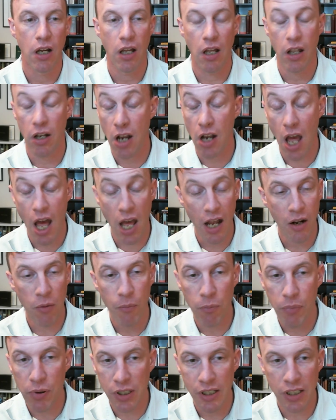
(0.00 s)
not
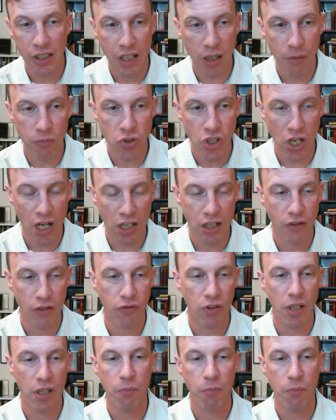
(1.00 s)
completely objectively,